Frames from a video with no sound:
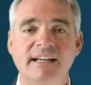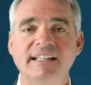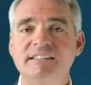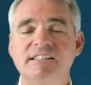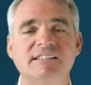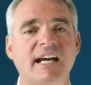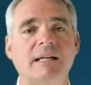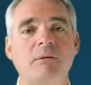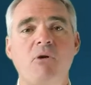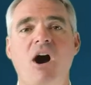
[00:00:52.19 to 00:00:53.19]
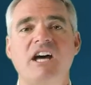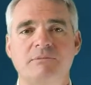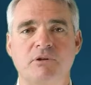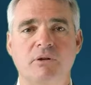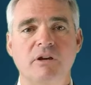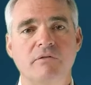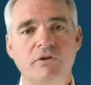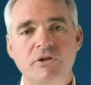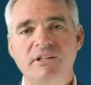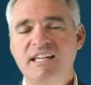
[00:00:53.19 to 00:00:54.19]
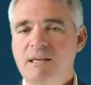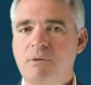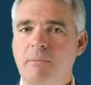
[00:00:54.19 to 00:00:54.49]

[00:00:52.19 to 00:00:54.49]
It's just not going to be possible for you to keep